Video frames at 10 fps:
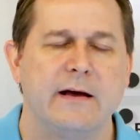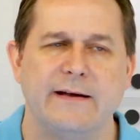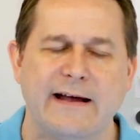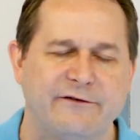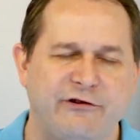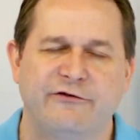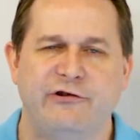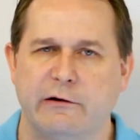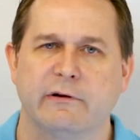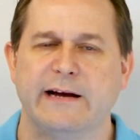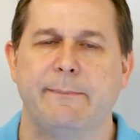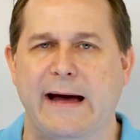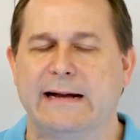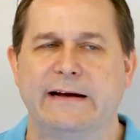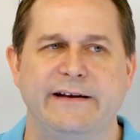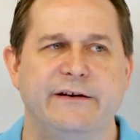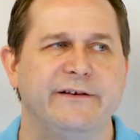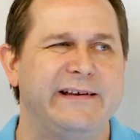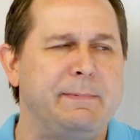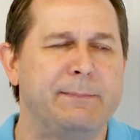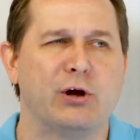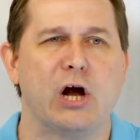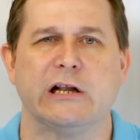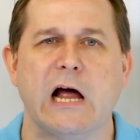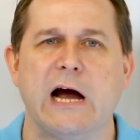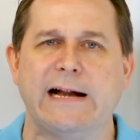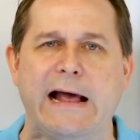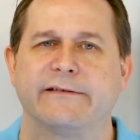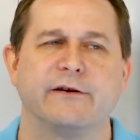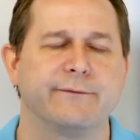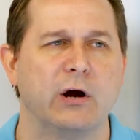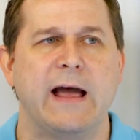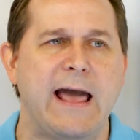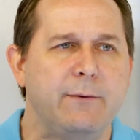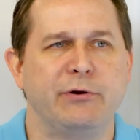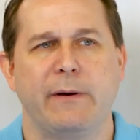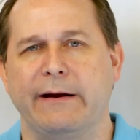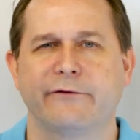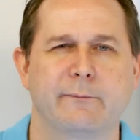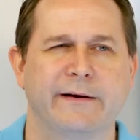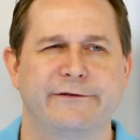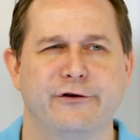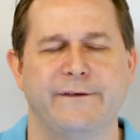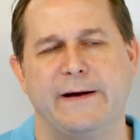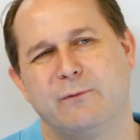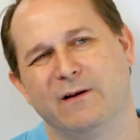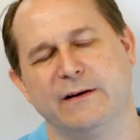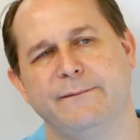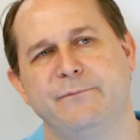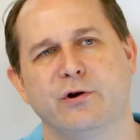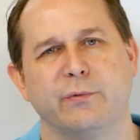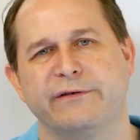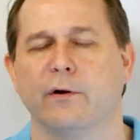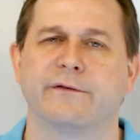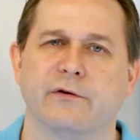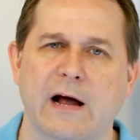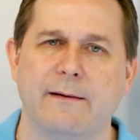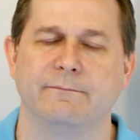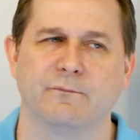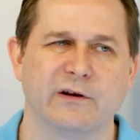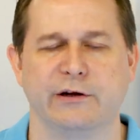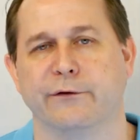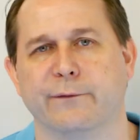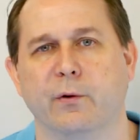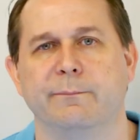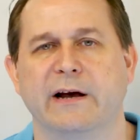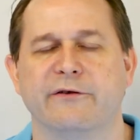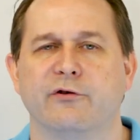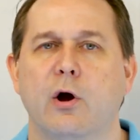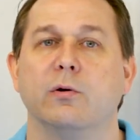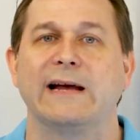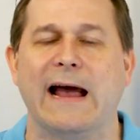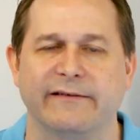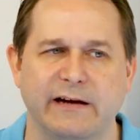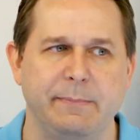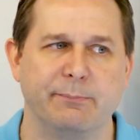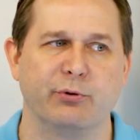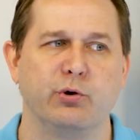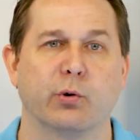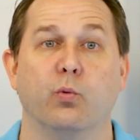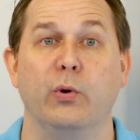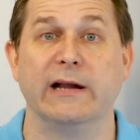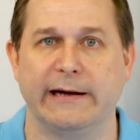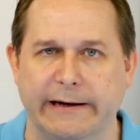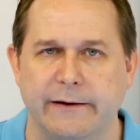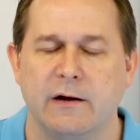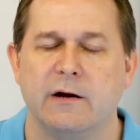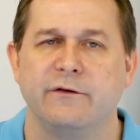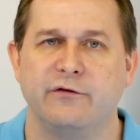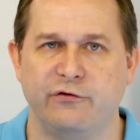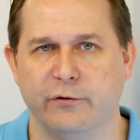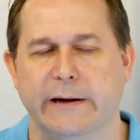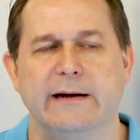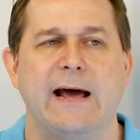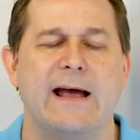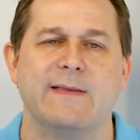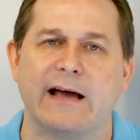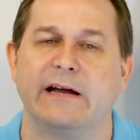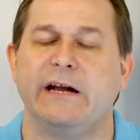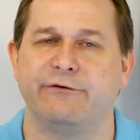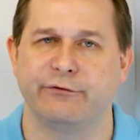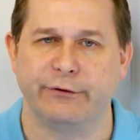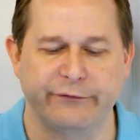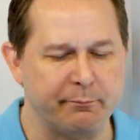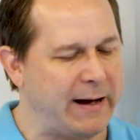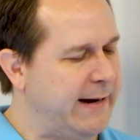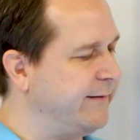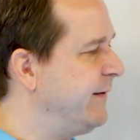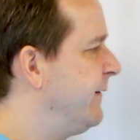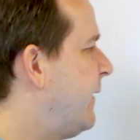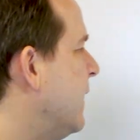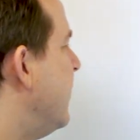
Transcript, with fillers: And that's just generally a bad idea. You see people online asking for, hey, will you answer my survey? Well, your results are not really useful because you're only asking people who are willing to do it, and that can introduce biases.